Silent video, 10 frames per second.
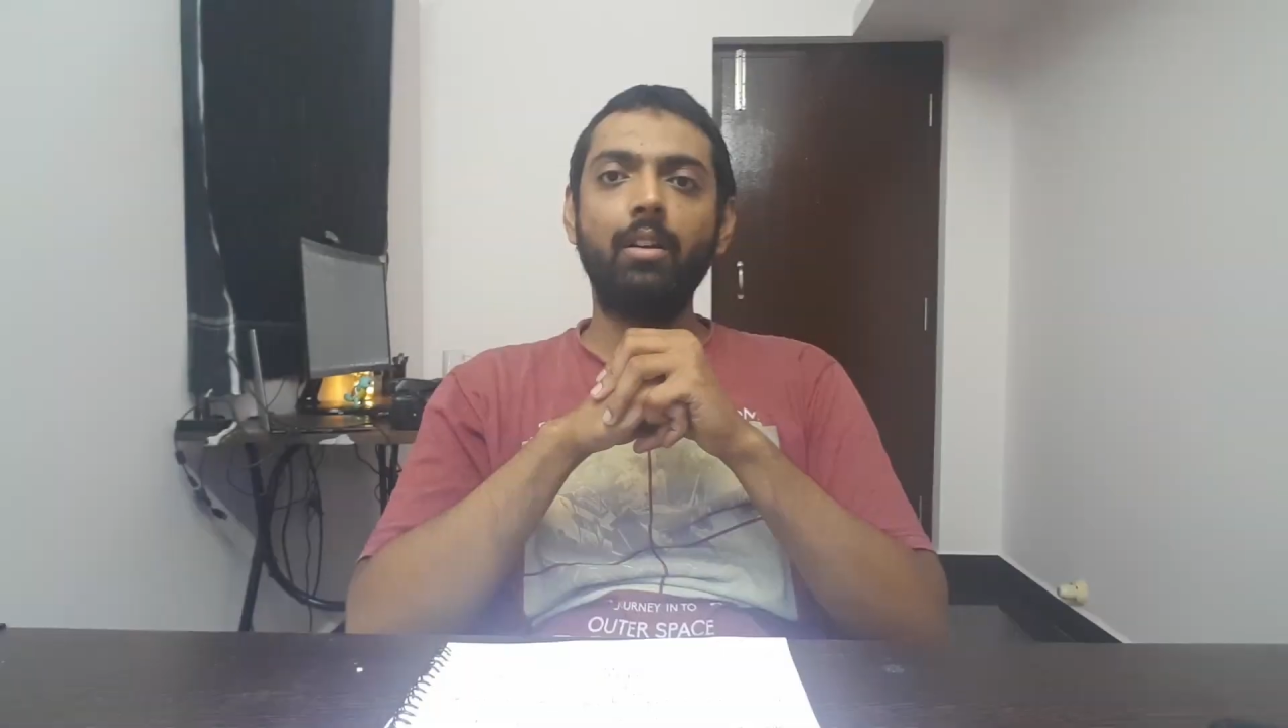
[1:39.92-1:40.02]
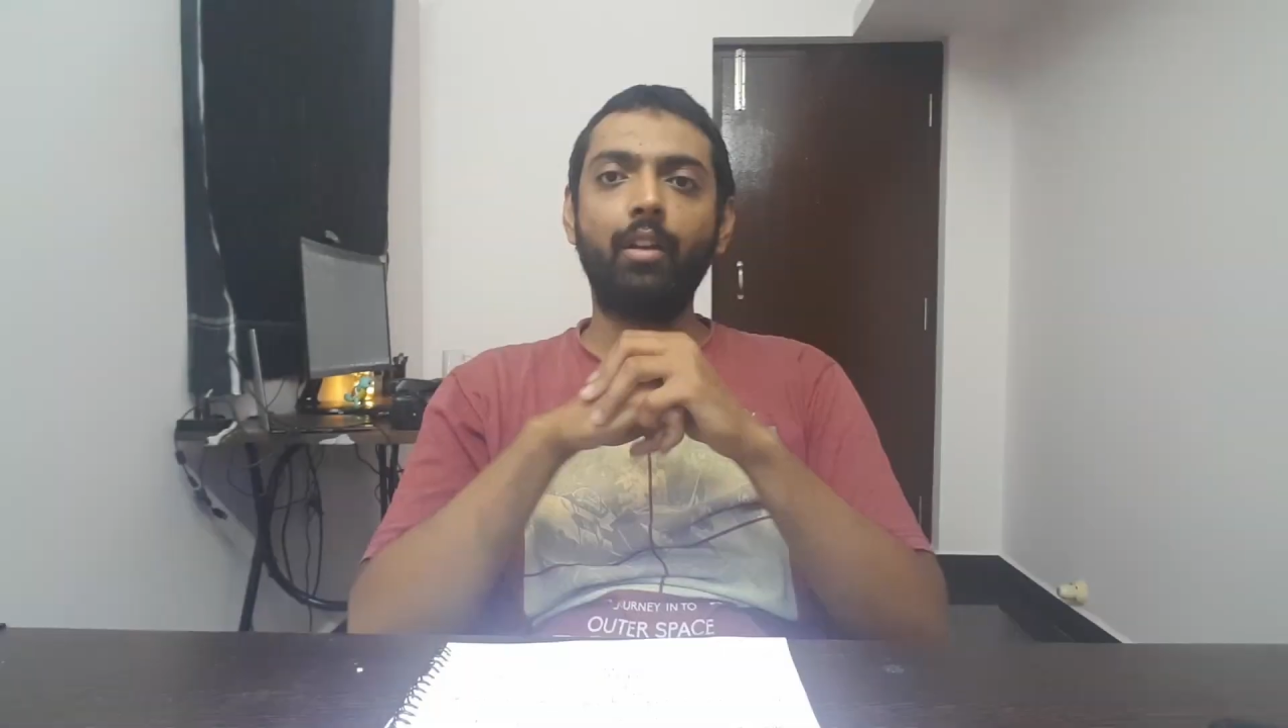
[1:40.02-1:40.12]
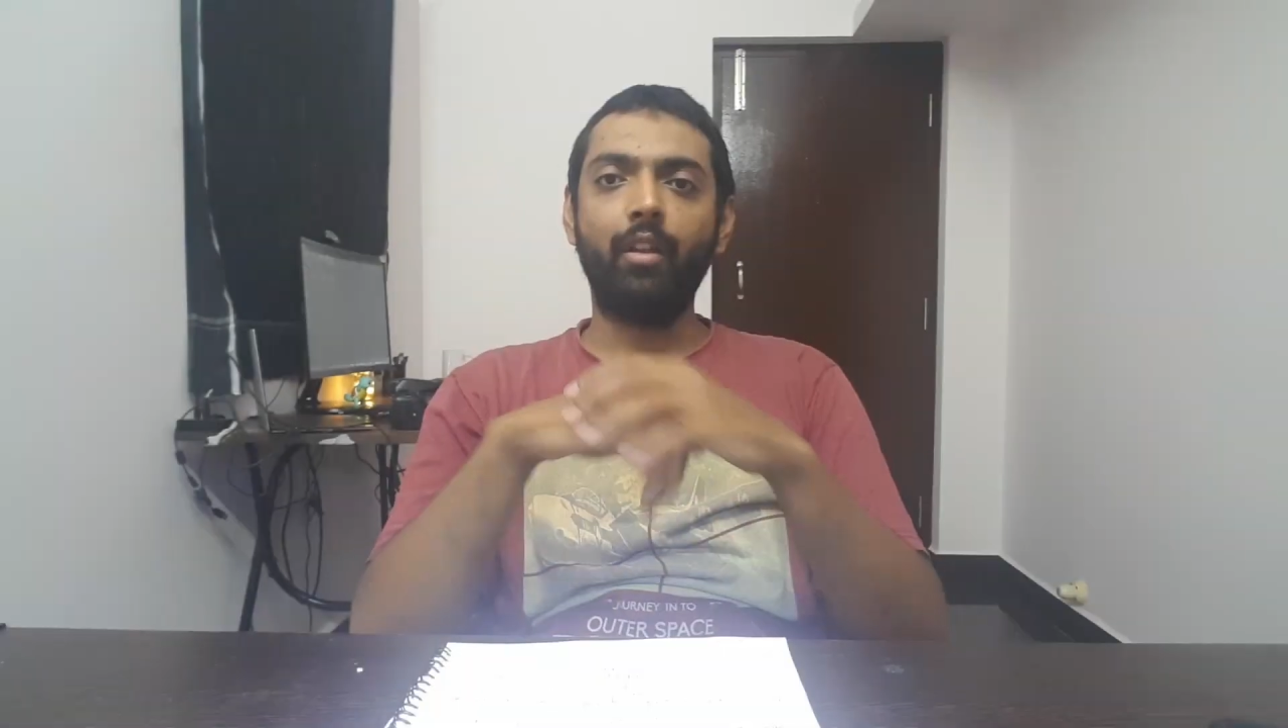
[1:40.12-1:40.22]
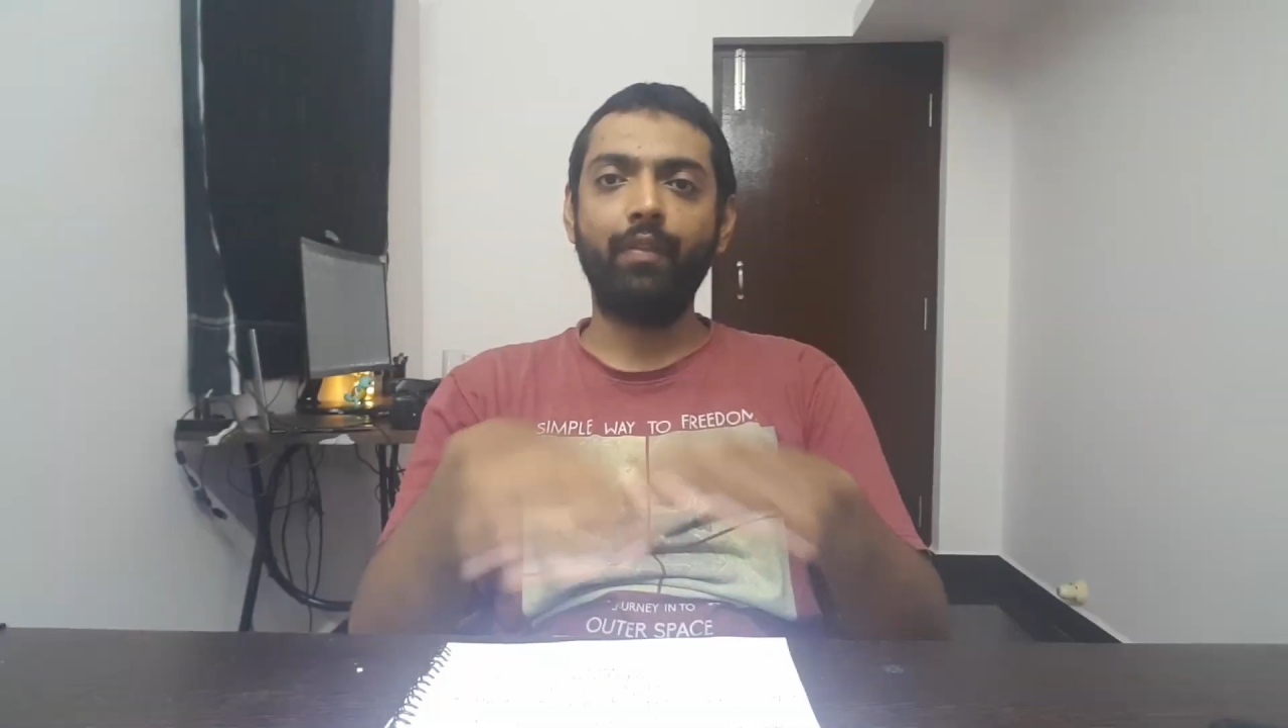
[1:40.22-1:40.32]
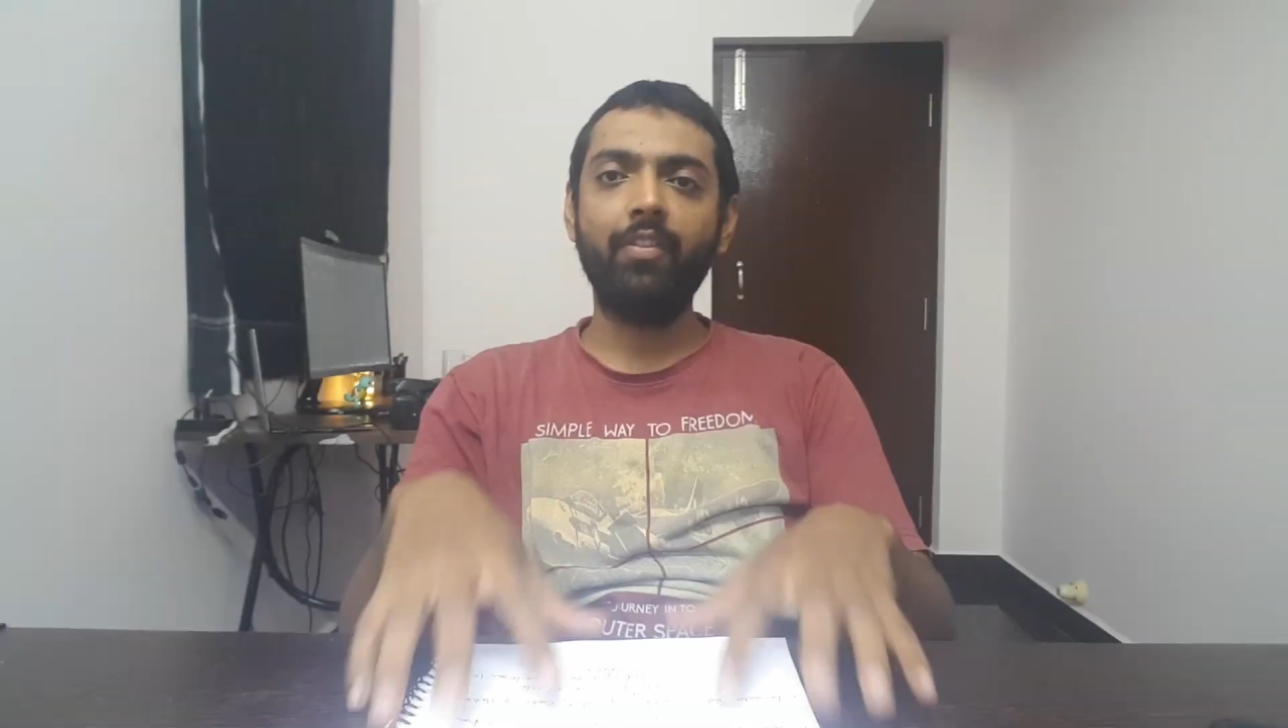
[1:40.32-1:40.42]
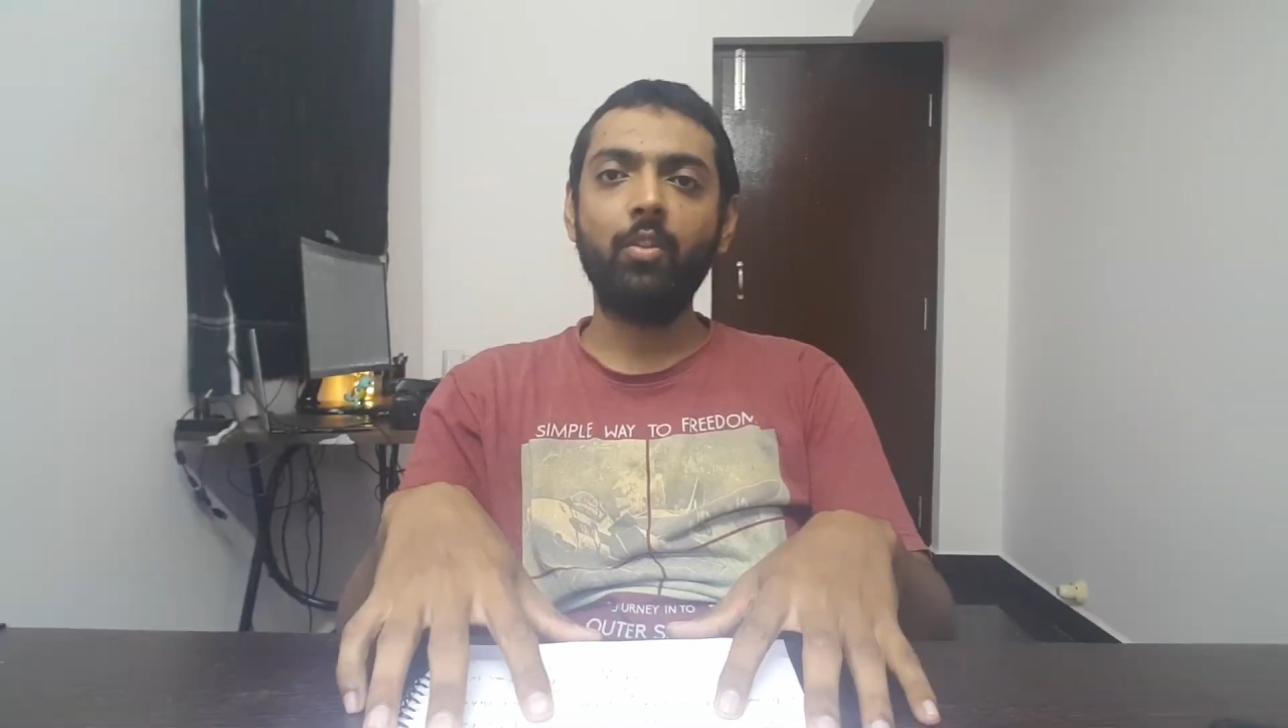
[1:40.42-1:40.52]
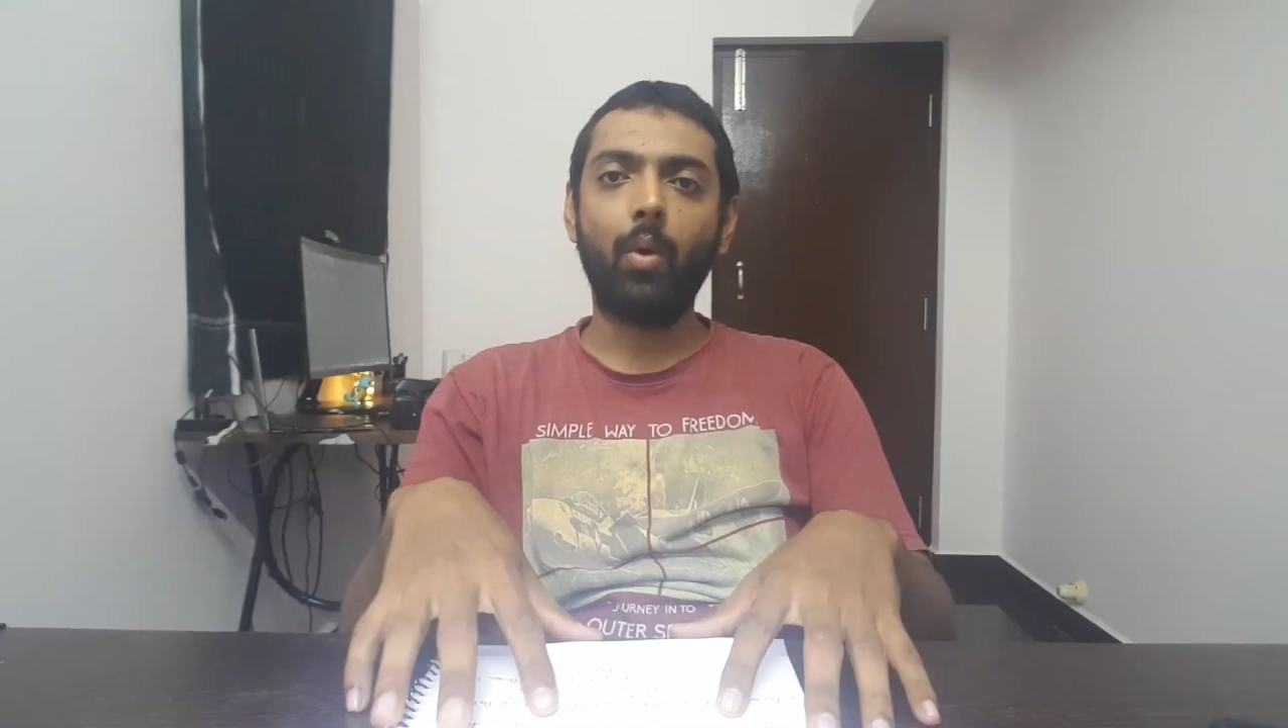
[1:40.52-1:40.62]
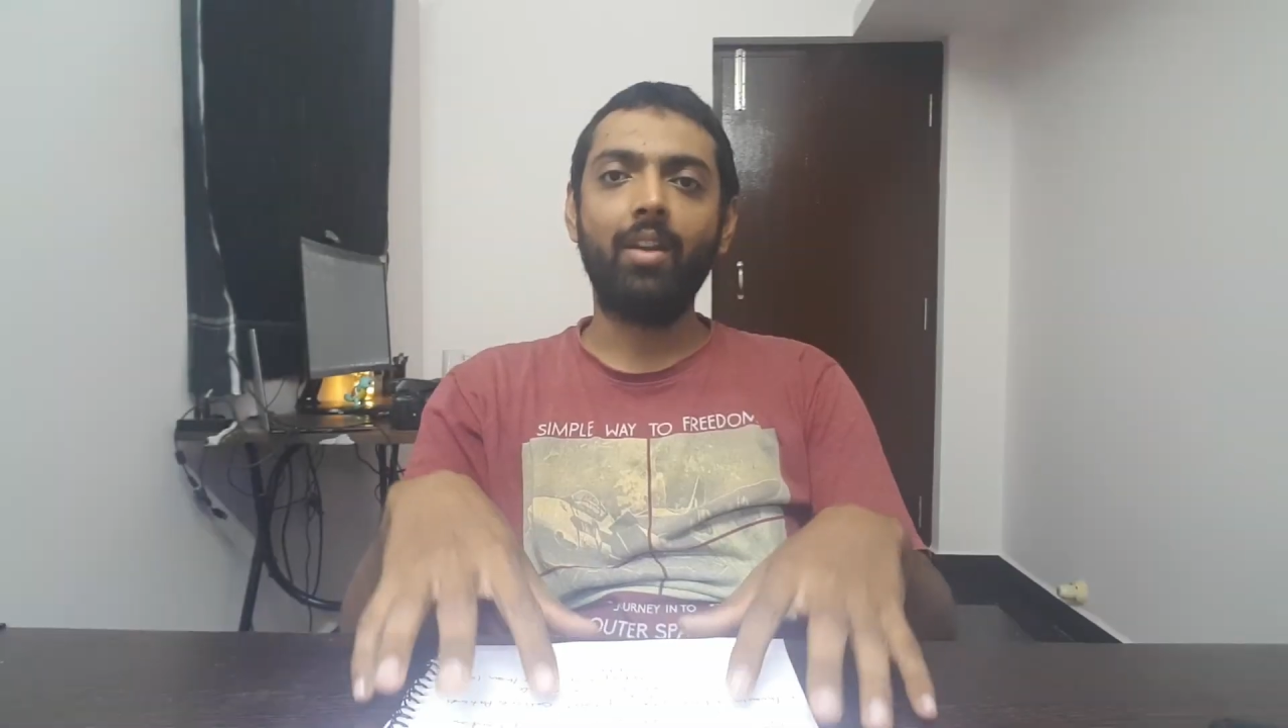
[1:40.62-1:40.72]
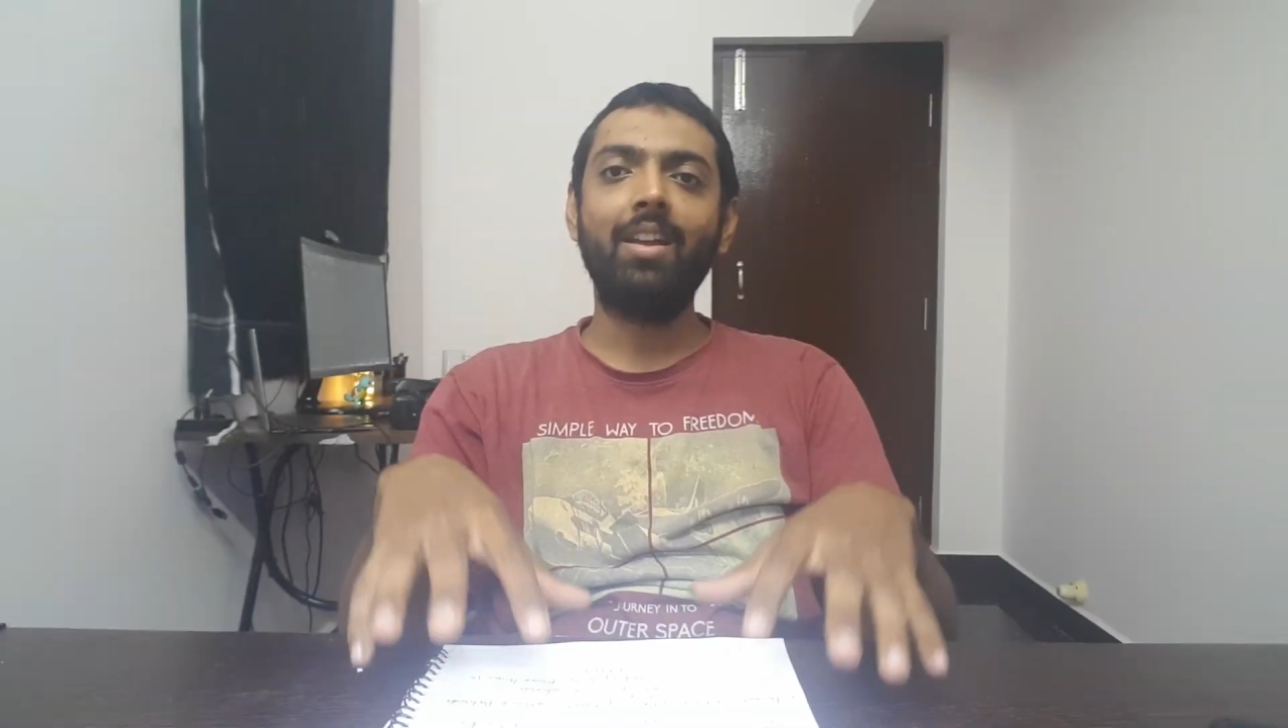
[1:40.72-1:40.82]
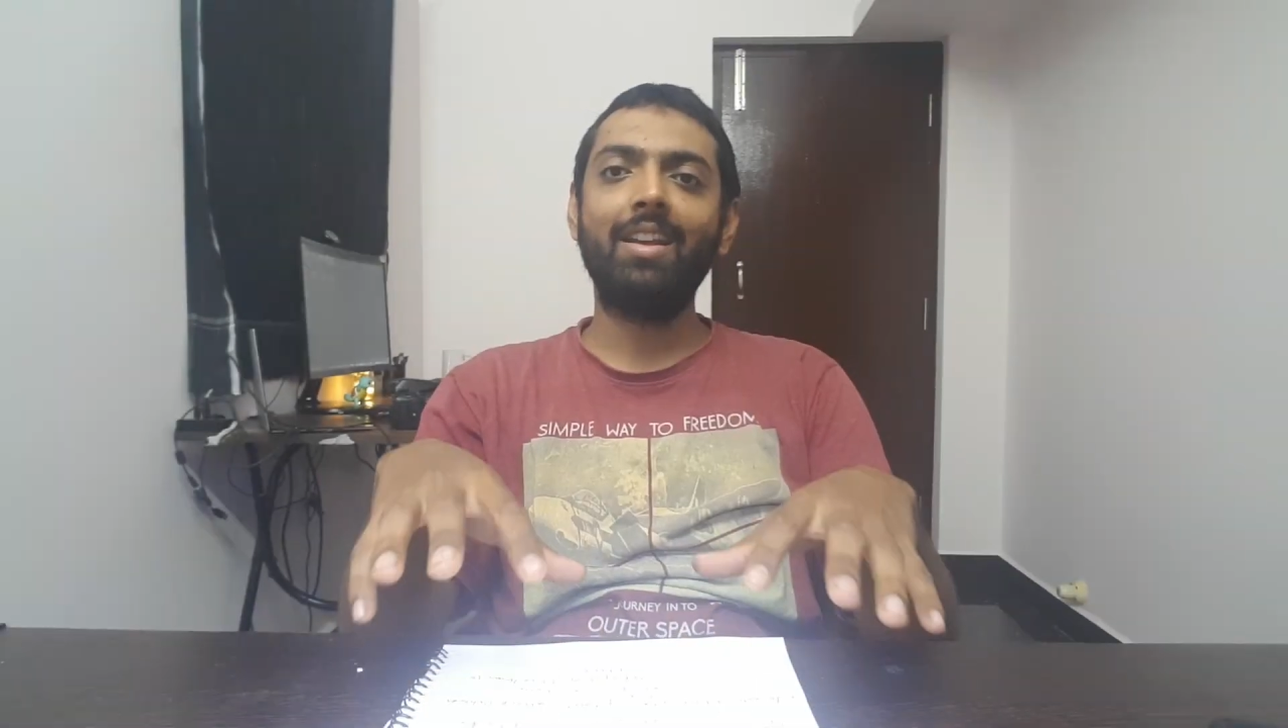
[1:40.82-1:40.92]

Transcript: Now, the fifth one